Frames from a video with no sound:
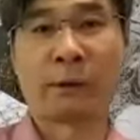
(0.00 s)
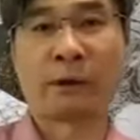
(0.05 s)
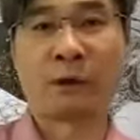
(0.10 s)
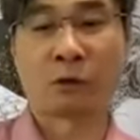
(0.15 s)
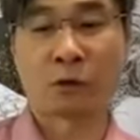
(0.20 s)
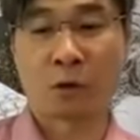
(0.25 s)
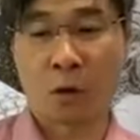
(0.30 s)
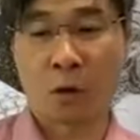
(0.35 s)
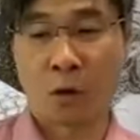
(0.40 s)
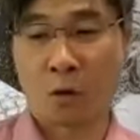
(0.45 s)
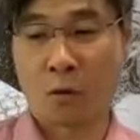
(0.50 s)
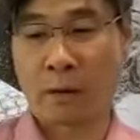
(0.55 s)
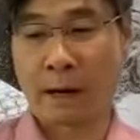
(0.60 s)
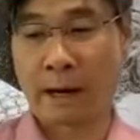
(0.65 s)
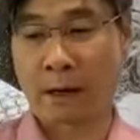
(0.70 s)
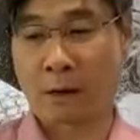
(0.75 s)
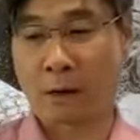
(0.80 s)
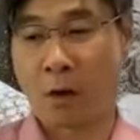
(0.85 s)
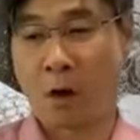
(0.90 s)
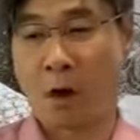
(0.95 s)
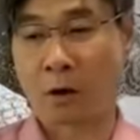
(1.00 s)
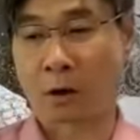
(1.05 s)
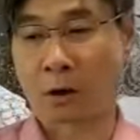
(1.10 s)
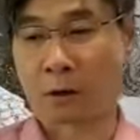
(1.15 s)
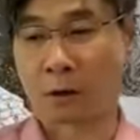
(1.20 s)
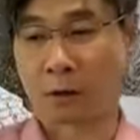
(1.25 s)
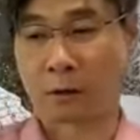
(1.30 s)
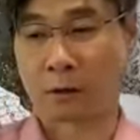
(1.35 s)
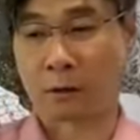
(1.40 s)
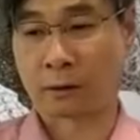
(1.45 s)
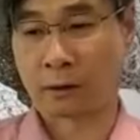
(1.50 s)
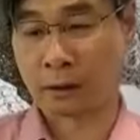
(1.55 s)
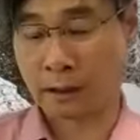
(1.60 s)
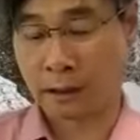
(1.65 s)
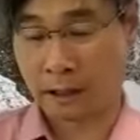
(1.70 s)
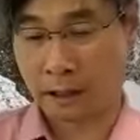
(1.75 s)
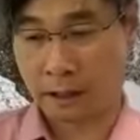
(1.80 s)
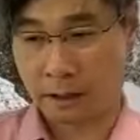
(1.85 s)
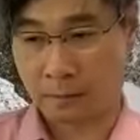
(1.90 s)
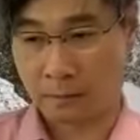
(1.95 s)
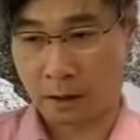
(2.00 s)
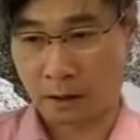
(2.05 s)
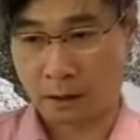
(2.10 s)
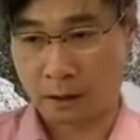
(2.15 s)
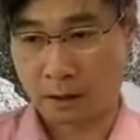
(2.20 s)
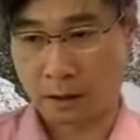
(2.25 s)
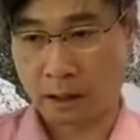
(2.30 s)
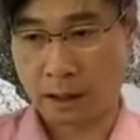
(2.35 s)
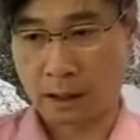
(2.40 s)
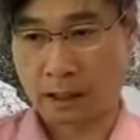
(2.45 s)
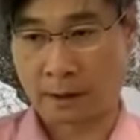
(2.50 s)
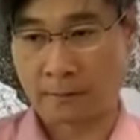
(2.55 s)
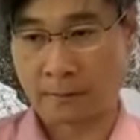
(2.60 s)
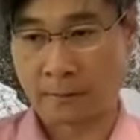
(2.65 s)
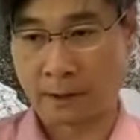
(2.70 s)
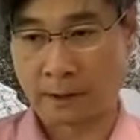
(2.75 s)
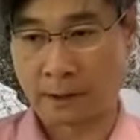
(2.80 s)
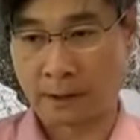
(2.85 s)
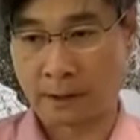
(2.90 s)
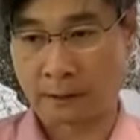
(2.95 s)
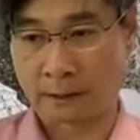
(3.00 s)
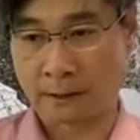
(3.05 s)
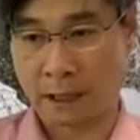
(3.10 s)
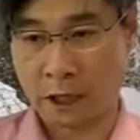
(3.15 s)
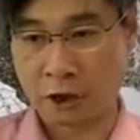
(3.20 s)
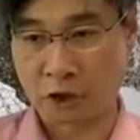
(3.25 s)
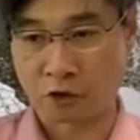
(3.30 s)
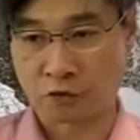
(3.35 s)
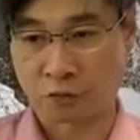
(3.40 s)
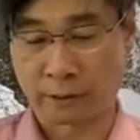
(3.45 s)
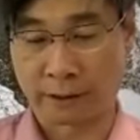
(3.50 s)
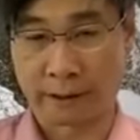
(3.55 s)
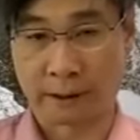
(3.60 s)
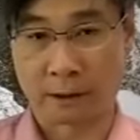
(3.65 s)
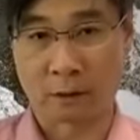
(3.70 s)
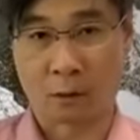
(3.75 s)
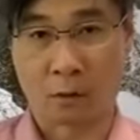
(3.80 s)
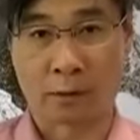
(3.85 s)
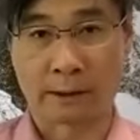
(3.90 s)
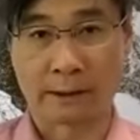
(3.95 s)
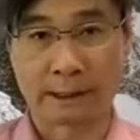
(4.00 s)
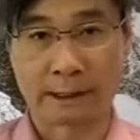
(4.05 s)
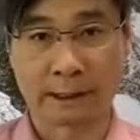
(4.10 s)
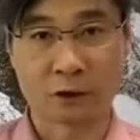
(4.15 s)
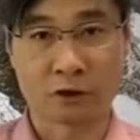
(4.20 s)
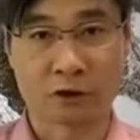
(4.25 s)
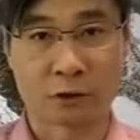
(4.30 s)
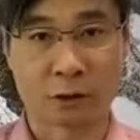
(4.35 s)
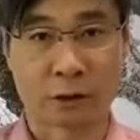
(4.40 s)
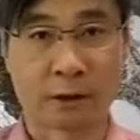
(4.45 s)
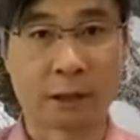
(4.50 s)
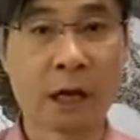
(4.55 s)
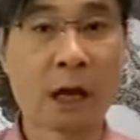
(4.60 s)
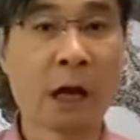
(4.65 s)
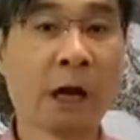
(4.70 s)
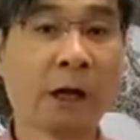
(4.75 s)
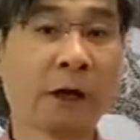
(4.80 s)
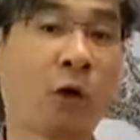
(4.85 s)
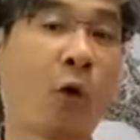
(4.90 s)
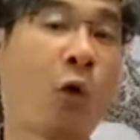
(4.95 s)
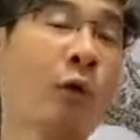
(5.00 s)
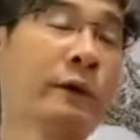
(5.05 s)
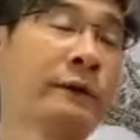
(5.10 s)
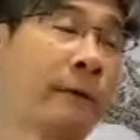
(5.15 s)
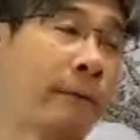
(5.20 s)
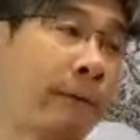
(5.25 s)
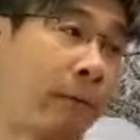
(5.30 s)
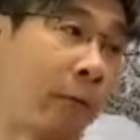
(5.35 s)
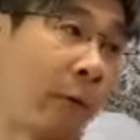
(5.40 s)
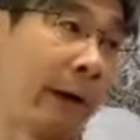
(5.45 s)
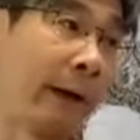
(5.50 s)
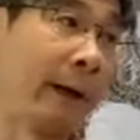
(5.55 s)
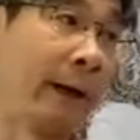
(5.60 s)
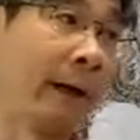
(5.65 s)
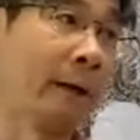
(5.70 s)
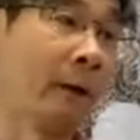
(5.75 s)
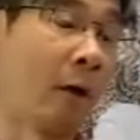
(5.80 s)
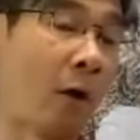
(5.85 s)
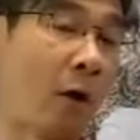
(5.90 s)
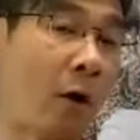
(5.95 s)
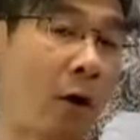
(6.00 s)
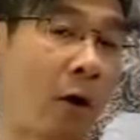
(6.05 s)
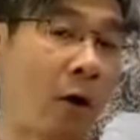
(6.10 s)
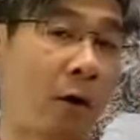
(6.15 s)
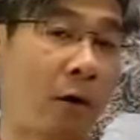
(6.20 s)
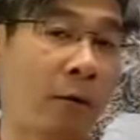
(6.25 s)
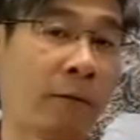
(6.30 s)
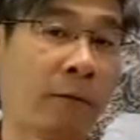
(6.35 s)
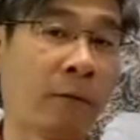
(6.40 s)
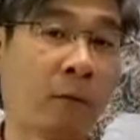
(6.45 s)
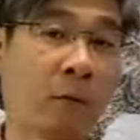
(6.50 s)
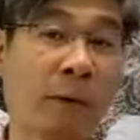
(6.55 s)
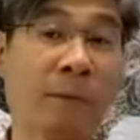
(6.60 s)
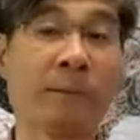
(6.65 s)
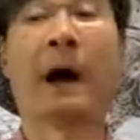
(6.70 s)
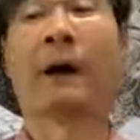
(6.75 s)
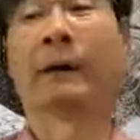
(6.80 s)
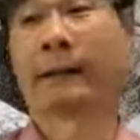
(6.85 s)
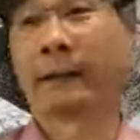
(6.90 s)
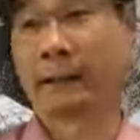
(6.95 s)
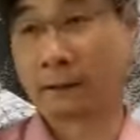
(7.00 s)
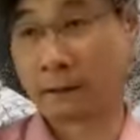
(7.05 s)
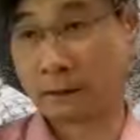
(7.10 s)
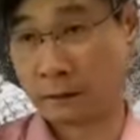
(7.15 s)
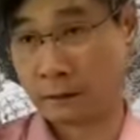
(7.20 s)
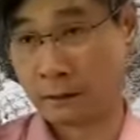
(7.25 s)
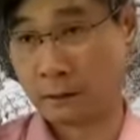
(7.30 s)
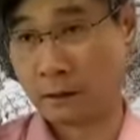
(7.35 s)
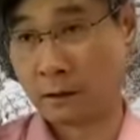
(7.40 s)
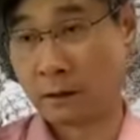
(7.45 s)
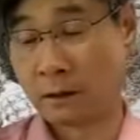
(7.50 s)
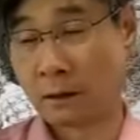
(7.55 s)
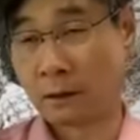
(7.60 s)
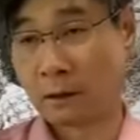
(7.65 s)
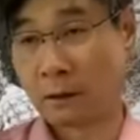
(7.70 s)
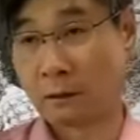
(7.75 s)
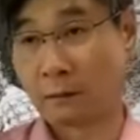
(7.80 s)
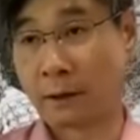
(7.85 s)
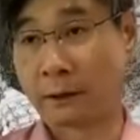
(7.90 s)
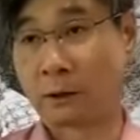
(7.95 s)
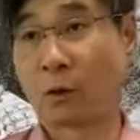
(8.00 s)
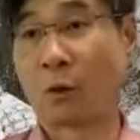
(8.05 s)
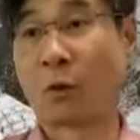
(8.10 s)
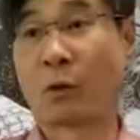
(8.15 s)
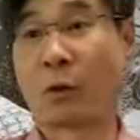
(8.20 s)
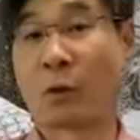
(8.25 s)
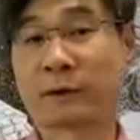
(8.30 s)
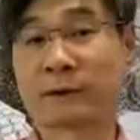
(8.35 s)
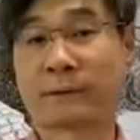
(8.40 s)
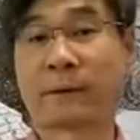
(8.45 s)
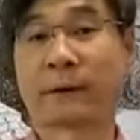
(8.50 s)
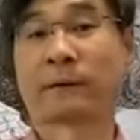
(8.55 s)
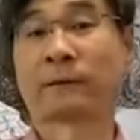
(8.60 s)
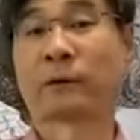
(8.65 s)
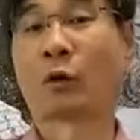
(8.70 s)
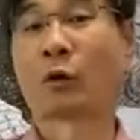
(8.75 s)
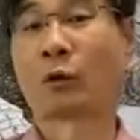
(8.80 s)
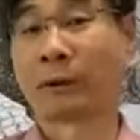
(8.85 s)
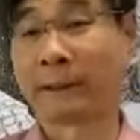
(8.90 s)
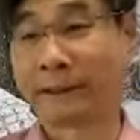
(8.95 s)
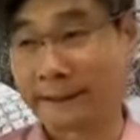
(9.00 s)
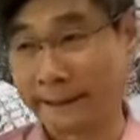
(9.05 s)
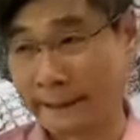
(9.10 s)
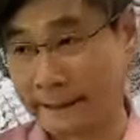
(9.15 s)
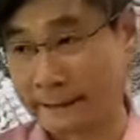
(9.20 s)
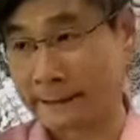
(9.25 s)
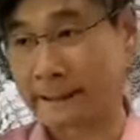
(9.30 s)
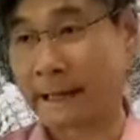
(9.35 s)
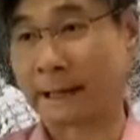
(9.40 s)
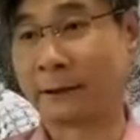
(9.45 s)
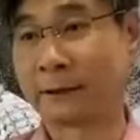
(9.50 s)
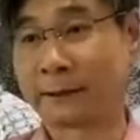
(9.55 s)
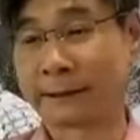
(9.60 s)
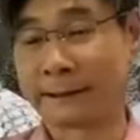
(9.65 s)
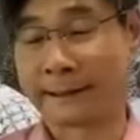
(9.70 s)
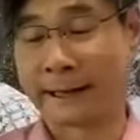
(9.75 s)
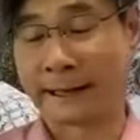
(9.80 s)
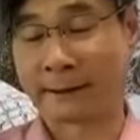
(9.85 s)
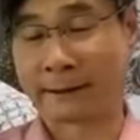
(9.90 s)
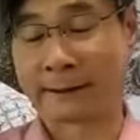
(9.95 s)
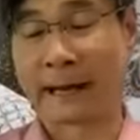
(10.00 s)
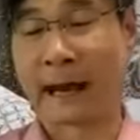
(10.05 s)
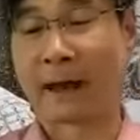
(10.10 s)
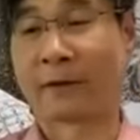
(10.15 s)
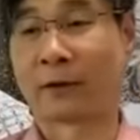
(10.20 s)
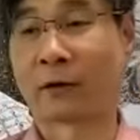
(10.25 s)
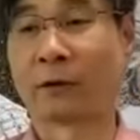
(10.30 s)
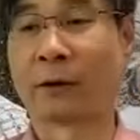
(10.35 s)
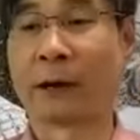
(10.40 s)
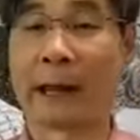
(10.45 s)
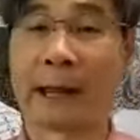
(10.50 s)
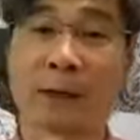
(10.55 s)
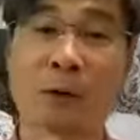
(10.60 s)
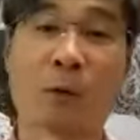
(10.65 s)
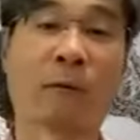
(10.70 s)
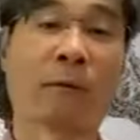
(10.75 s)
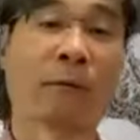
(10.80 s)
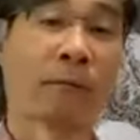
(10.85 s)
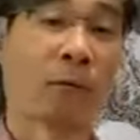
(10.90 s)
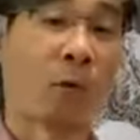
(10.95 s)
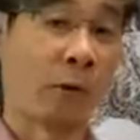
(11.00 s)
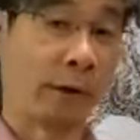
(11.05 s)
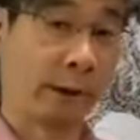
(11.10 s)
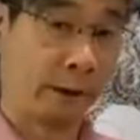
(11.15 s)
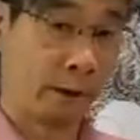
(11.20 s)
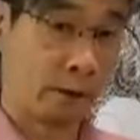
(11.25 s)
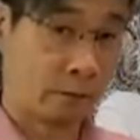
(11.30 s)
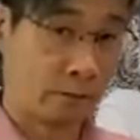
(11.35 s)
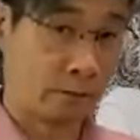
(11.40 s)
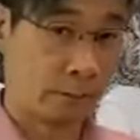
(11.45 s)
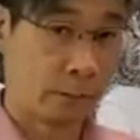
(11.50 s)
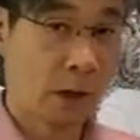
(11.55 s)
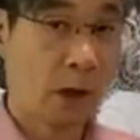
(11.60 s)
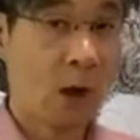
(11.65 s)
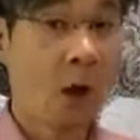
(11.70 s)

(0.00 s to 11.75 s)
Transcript: you go and conquer a country or a nation, you're always afraid of rebellion. Right? You're always afraid of local elite getting together and overthrowing you.